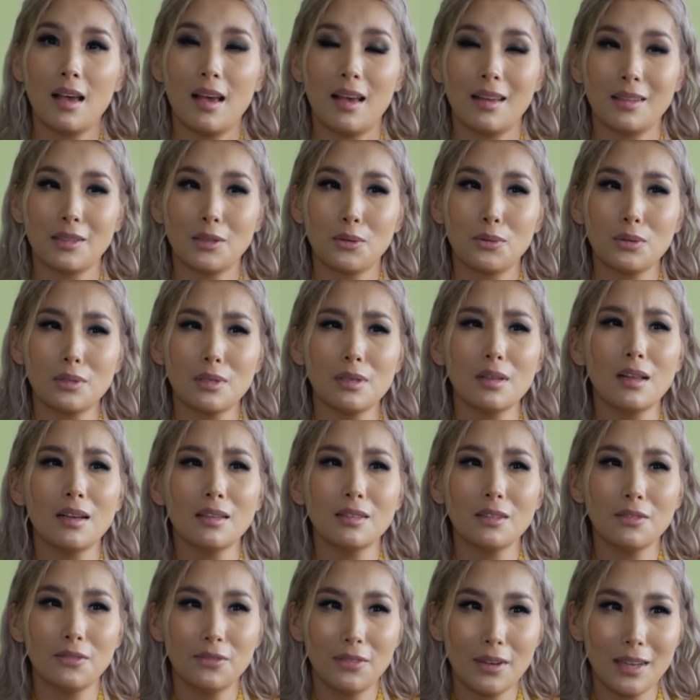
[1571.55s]
And it was a
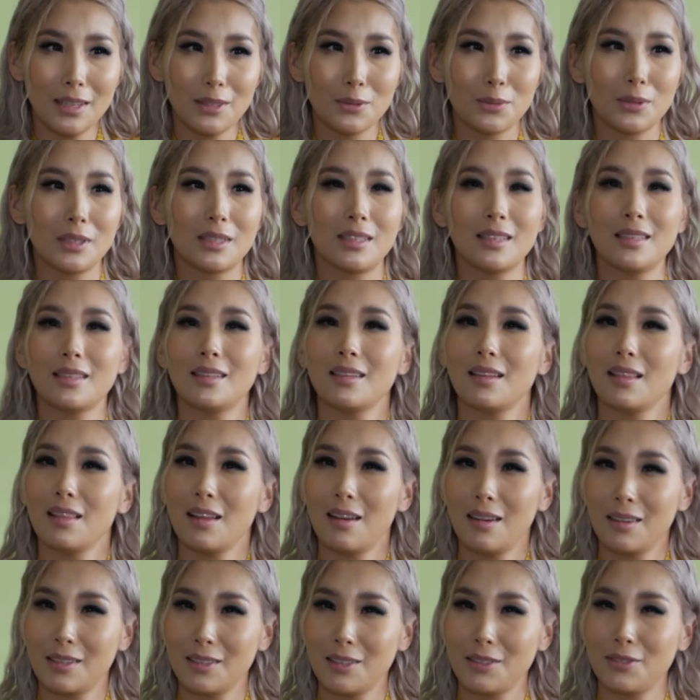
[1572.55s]
lot of fun. We did a
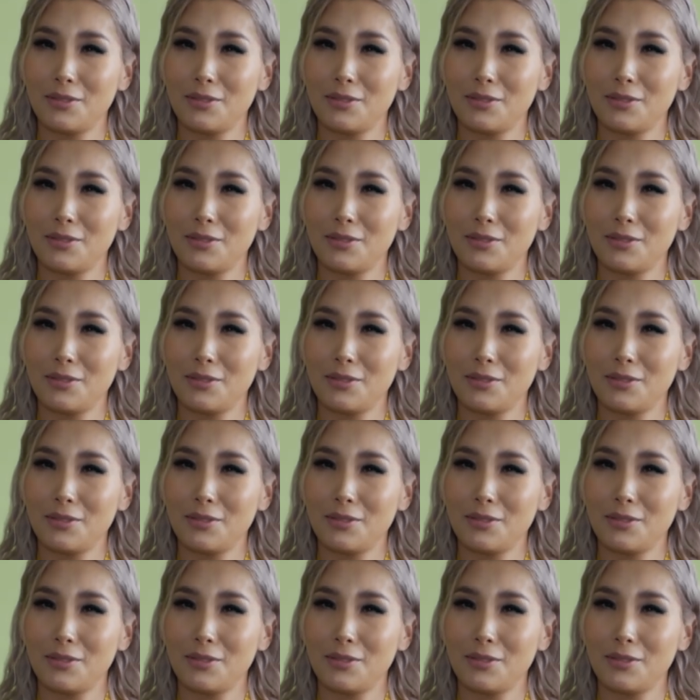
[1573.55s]
lot